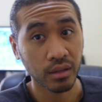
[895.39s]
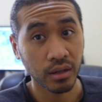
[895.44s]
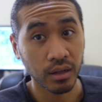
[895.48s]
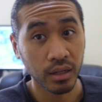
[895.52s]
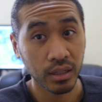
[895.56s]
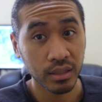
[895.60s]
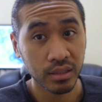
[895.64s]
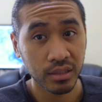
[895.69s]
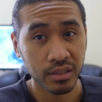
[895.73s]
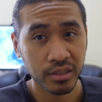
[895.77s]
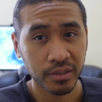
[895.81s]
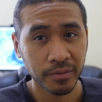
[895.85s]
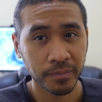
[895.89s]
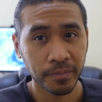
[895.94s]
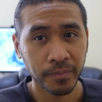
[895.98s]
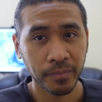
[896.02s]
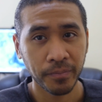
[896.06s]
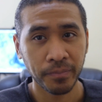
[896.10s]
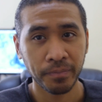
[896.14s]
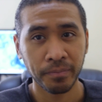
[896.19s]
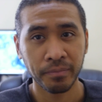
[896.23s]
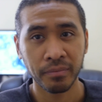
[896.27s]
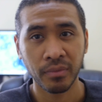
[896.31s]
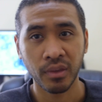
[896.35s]
thoughts
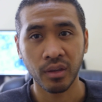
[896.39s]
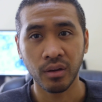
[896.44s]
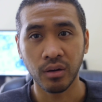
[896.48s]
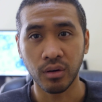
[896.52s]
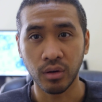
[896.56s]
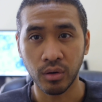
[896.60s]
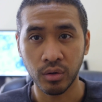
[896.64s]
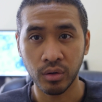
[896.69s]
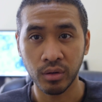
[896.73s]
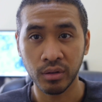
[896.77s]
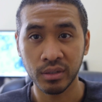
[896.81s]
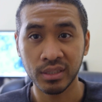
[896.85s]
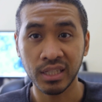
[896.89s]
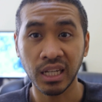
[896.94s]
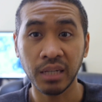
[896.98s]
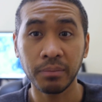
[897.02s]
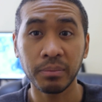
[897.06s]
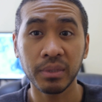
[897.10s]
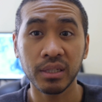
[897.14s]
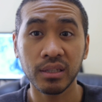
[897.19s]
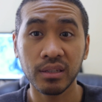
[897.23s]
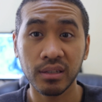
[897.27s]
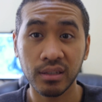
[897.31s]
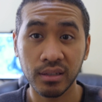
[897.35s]
or
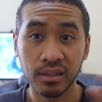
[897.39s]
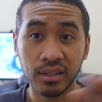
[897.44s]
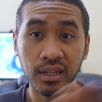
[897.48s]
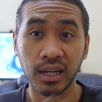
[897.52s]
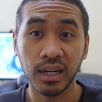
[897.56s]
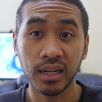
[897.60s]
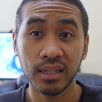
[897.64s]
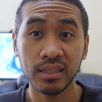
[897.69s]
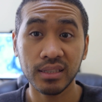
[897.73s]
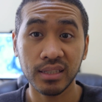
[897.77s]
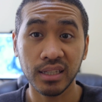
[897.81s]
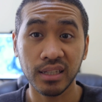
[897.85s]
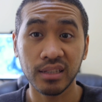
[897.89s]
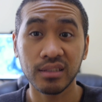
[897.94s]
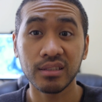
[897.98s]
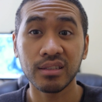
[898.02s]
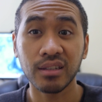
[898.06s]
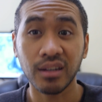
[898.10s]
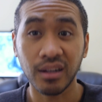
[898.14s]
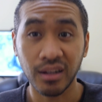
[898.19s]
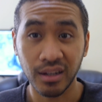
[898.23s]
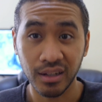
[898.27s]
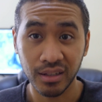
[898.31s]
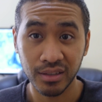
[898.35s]
typing
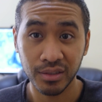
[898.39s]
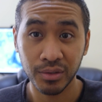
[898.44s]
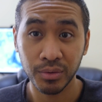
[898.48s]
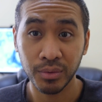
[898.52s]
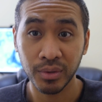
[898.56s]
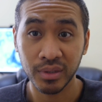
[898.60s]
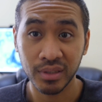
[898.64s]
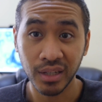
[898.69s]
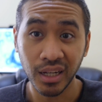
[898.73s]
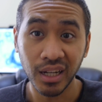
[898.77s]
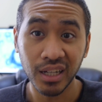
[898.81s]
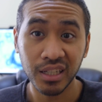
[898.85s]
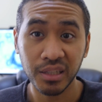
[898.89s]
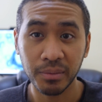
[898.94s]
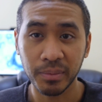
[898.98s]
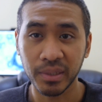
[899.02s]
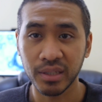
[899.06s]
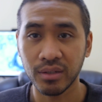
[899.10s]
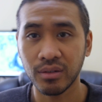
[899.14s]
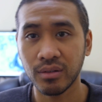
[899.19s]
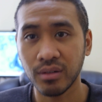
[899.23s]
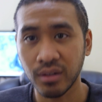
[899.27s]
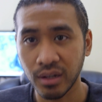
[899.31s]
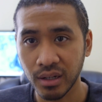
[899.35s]
content onto a
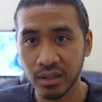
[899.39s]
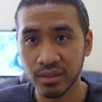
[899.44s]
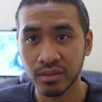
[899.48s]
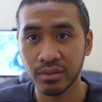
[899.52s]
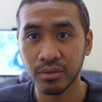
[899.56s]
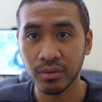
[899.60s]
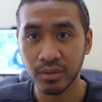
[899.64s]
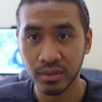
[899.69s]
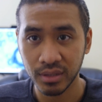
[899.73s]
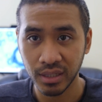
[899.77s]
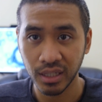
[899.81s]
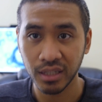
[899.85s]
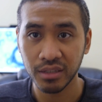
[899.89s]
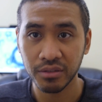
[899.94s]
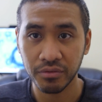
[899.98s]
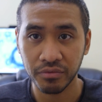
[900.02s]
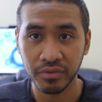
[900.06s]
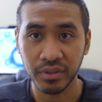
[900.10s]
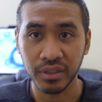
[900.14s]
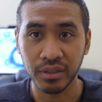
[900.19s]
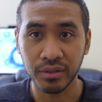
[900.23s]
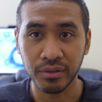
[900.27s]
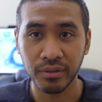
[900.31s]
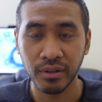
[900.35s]
document or onto a
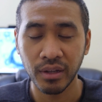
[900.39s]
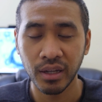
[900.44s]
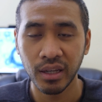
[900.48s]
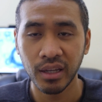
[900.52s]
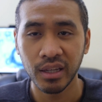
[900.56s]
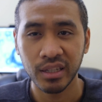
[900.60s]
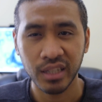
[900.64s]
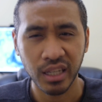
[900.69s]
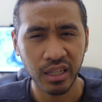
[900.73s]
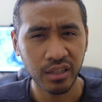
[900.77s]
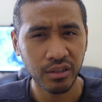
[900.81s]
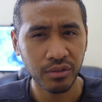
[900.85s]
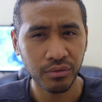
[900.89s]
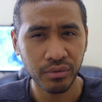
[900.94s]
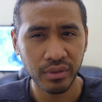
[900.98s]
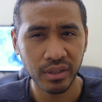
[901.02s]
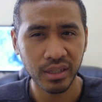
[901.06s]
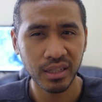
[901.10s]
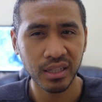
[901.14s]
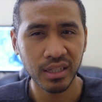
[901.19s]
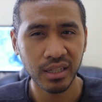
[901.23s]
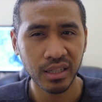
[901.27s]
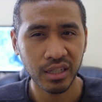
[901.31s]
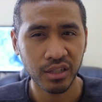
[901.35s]
text field. Can you
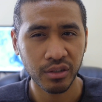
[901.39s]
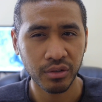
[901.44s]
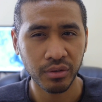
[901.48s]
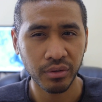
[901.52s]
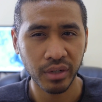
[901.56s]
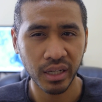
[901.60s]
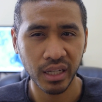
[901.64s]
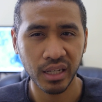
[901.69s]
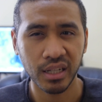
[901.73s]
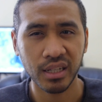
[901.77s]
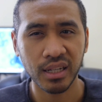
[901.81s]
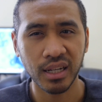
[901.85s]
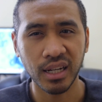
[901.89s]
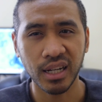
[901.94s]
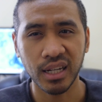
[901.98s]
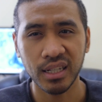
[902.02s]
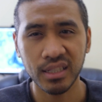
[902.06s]
really create